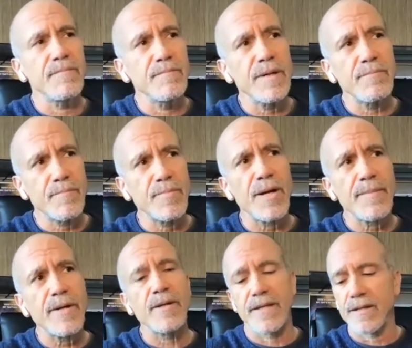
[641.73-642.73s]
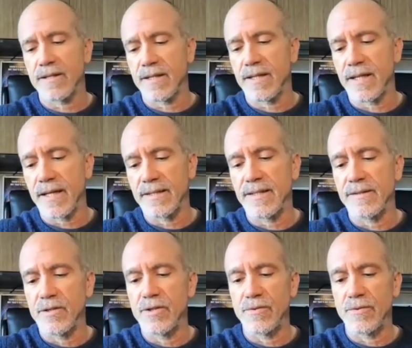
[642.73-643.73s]
but primarily connected
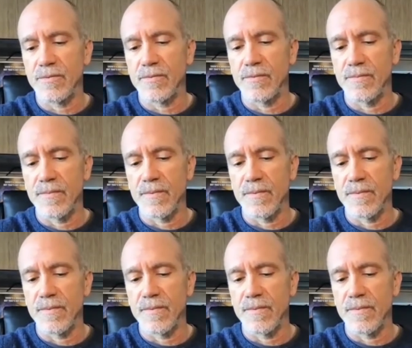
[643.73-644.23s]
to